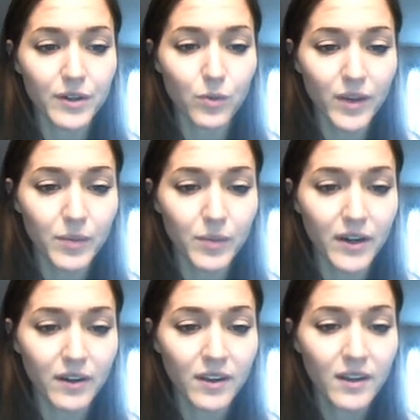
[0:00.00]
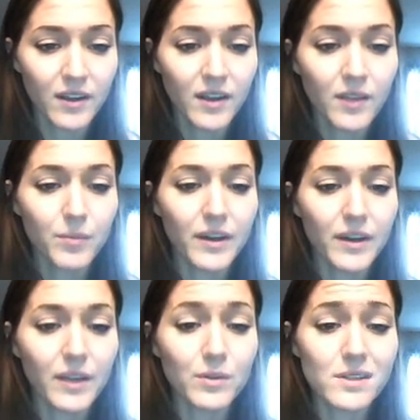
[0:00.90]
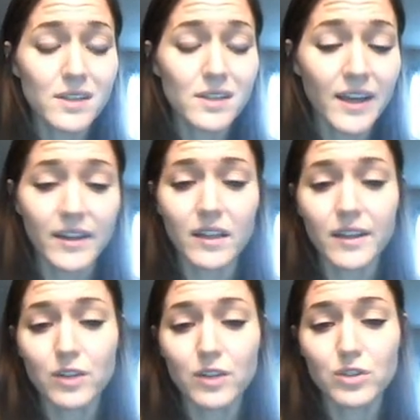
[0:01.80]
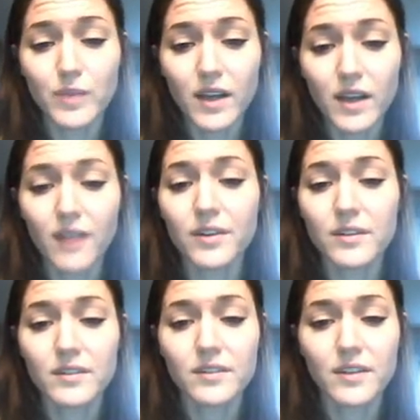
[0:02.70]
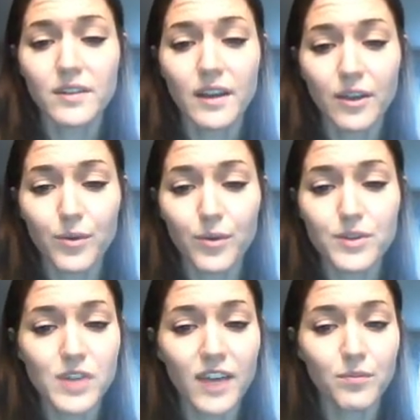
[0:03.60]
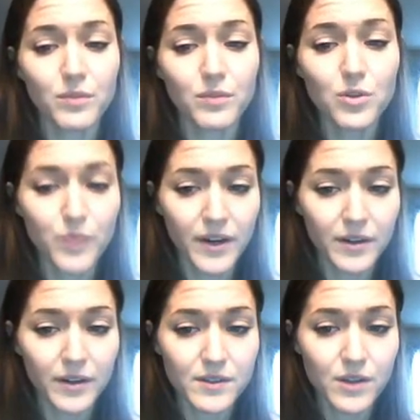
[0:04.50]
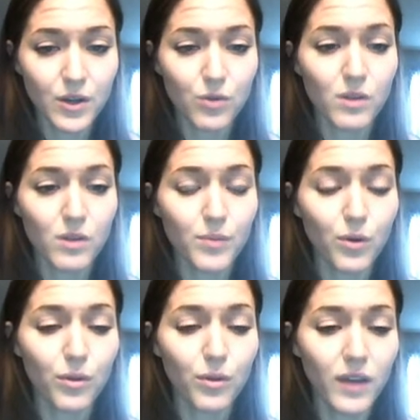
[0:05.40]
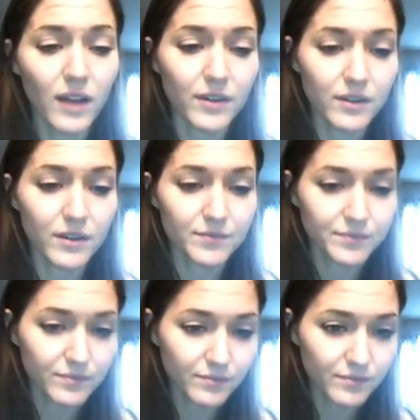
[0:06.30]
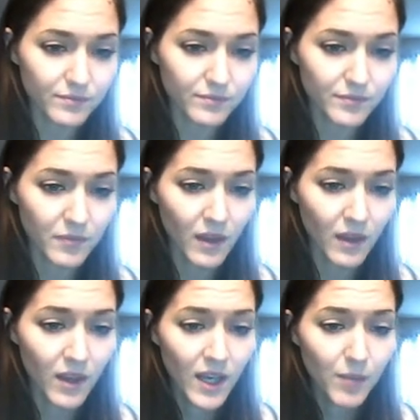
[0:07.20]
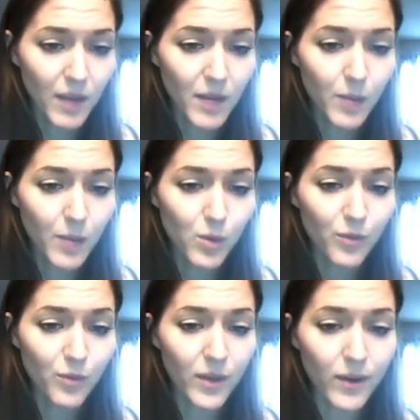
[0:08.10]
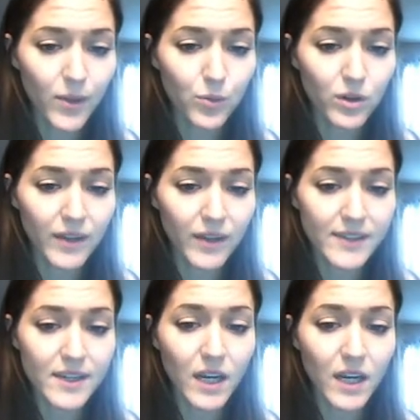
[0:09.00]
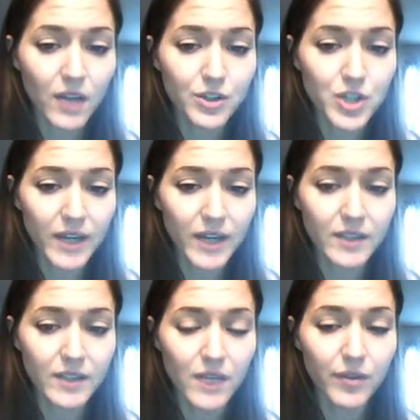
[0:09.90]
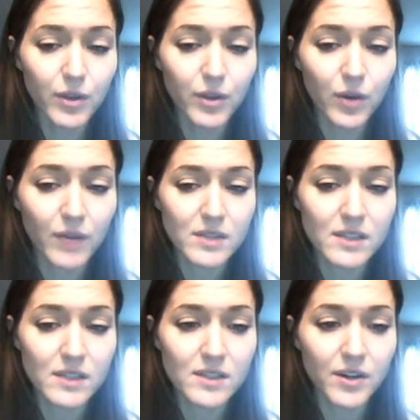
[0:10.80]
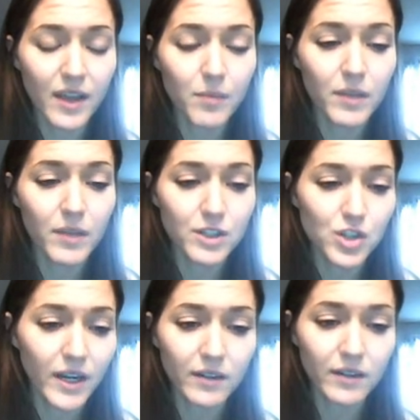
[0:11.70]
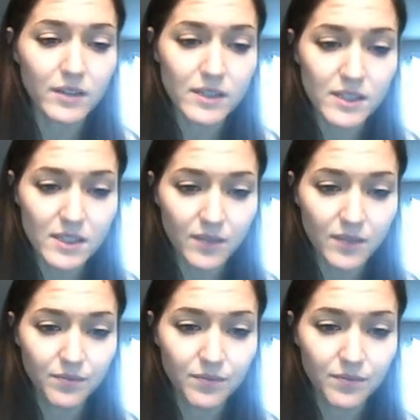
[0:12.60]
a white parent, but it was not illegal to be colored, in other words, to have 2 parents who are both colored. My mom moved me around the world as a colored child, even though I was considered a mixed child to the system.